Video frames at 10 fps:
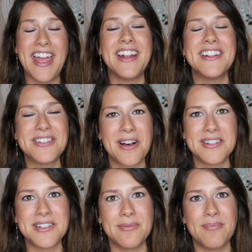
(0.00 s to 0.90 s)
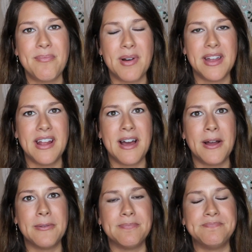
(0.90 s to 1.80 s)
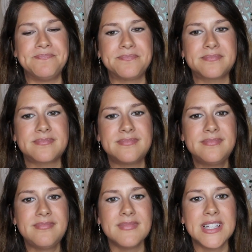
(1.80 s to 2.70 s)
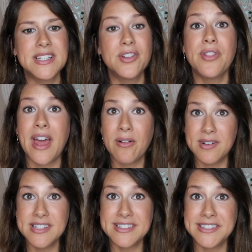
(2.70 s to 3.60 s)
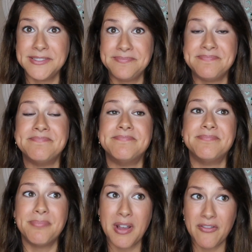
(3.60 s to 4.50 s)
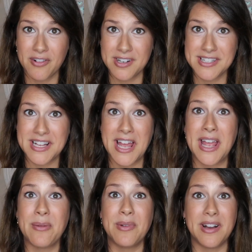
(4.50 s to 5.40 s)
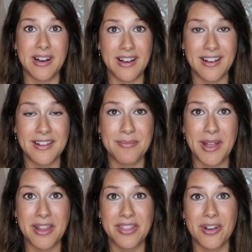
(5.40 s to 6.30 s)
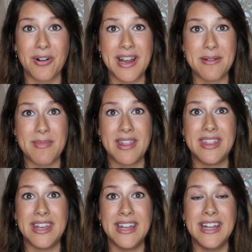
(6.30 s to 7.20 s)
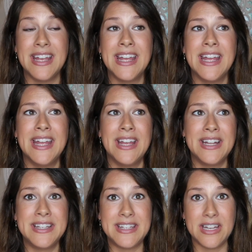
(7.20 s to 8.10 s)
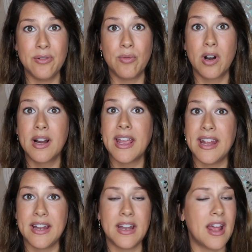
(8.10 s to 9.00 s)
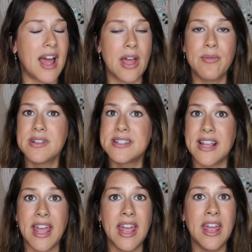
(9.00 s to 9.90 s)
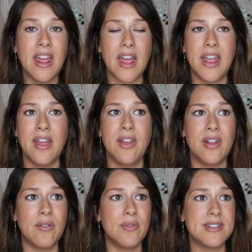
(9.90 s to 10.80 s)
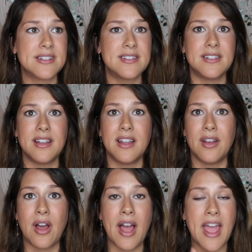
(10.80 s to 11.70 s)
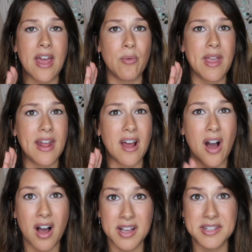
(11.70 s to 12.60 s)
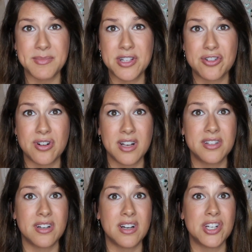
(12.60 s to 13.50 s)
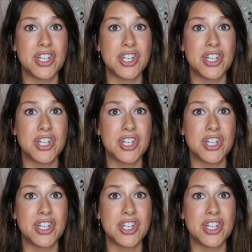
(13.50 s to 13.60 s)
And it's awesome. But um, so that was my first time where my, the Creighton method didn't work. And I will say it was, I had, we had an awesome instructor.